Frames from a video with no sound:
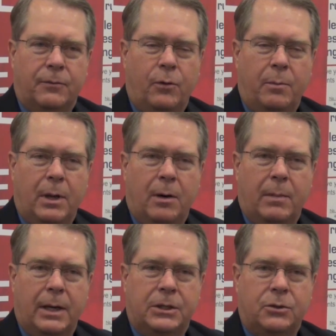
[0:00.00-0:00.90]
If we
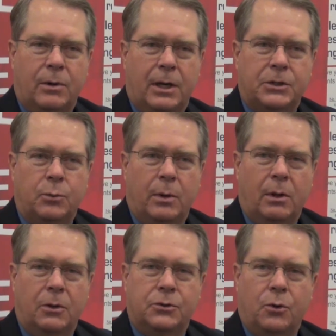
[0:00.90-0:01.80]
minimize stress,
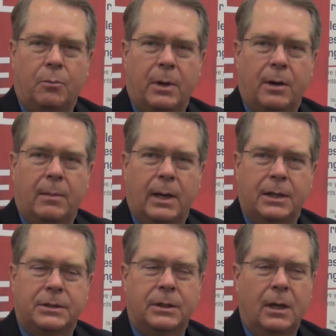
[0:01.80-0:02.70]
we'll also
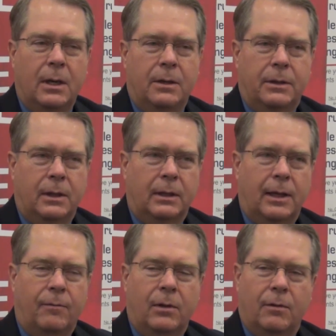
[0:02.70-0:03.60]
minimize the
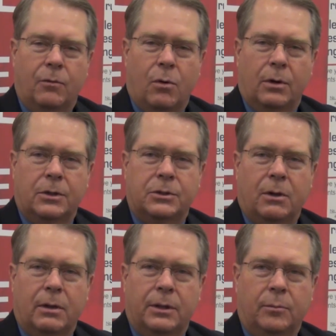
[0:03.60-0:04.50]
level of
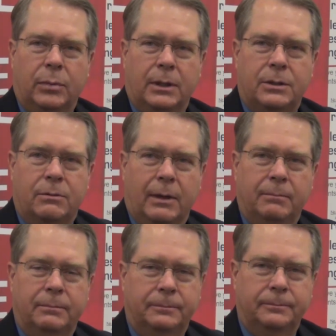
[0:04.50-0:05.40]
cortisol in the bloodstream.